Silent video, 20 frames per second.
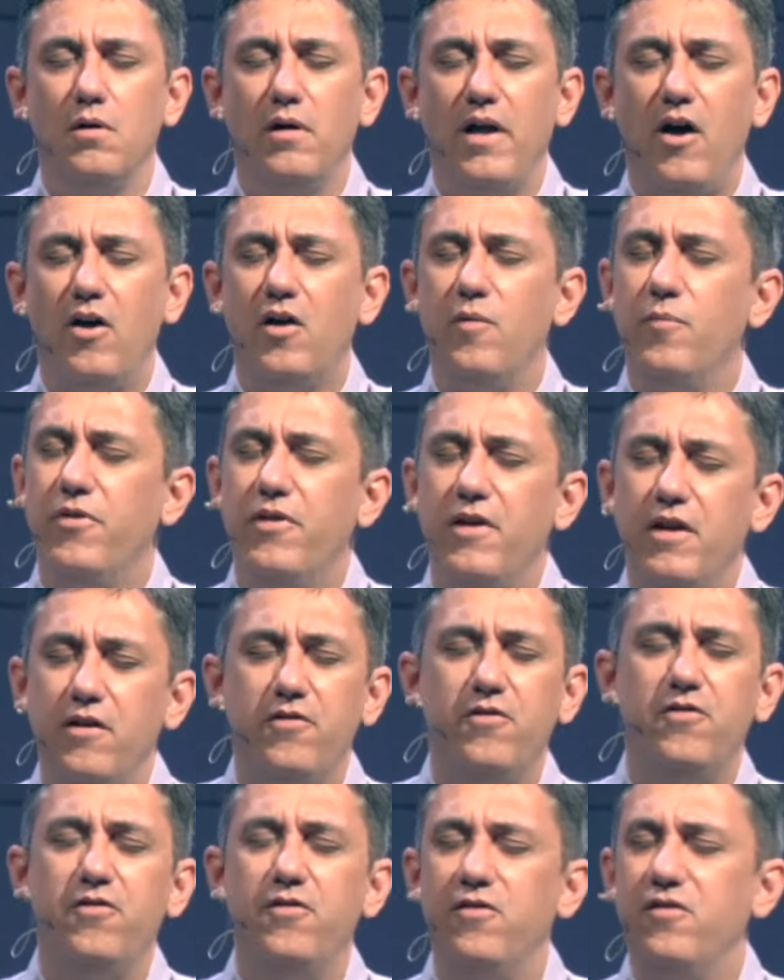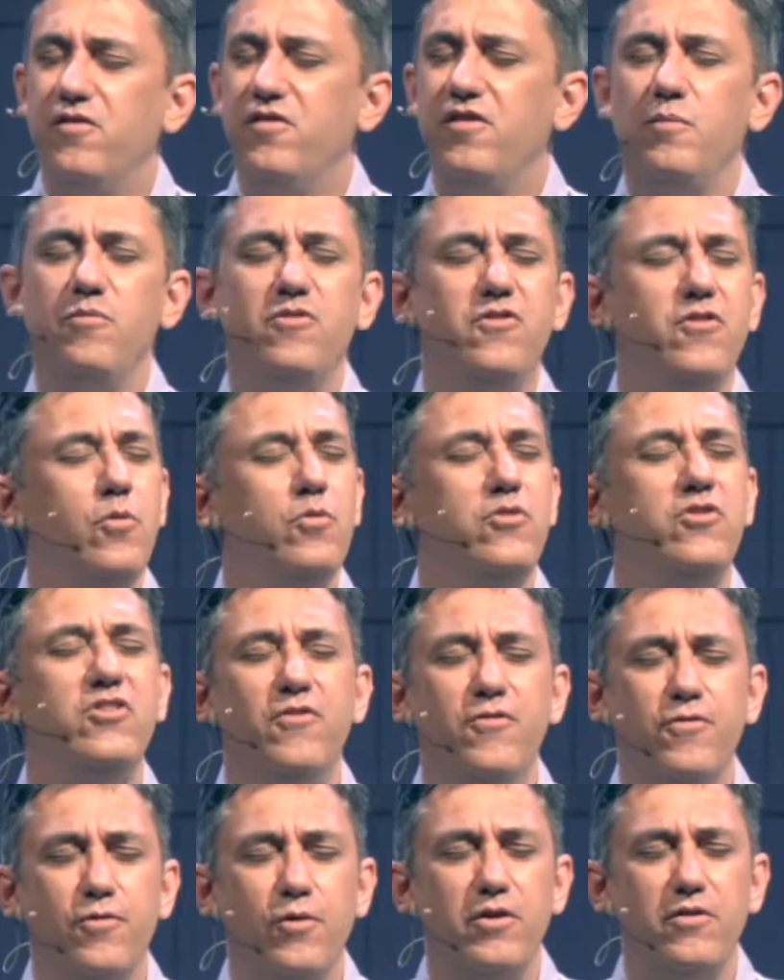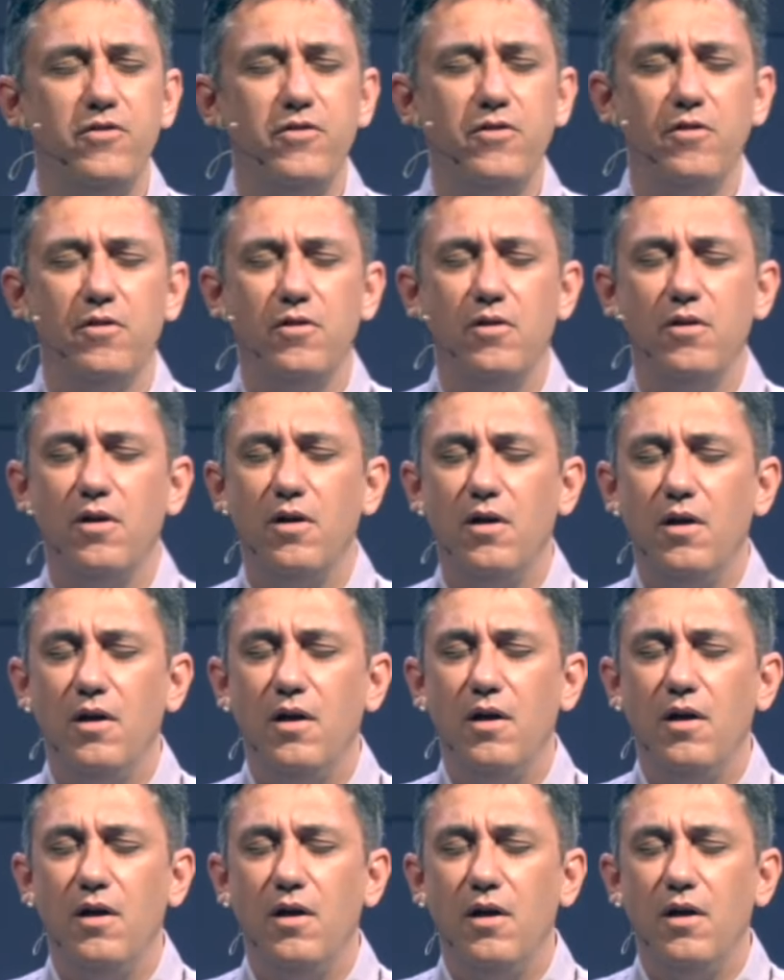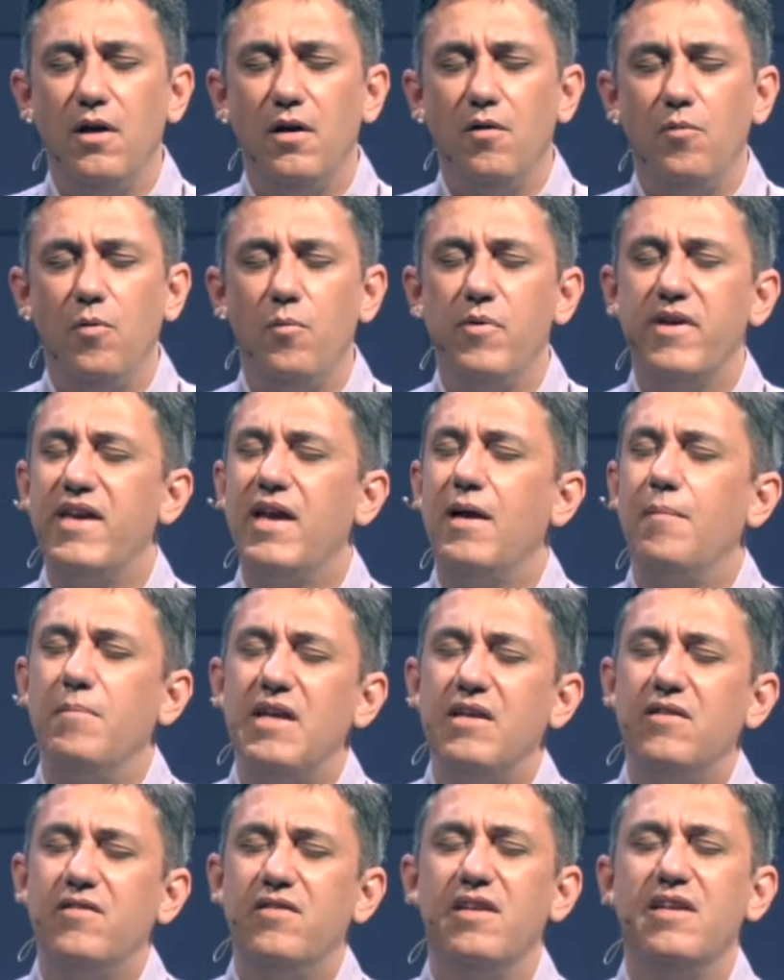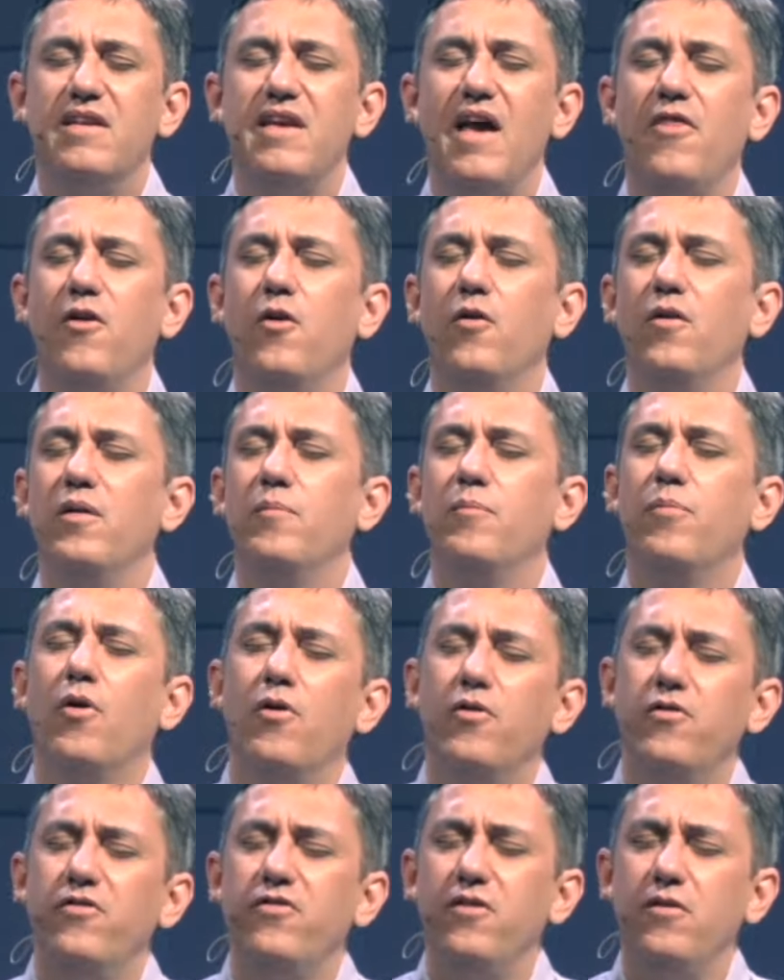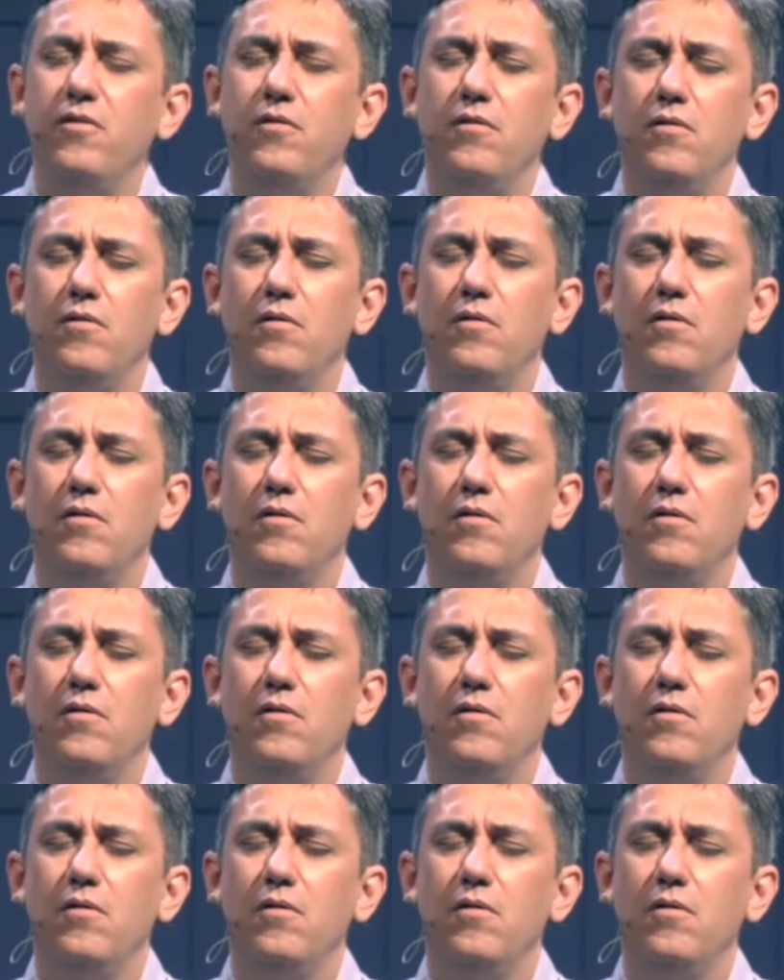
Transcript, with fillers: How come things seem so different when we can't meet together in person?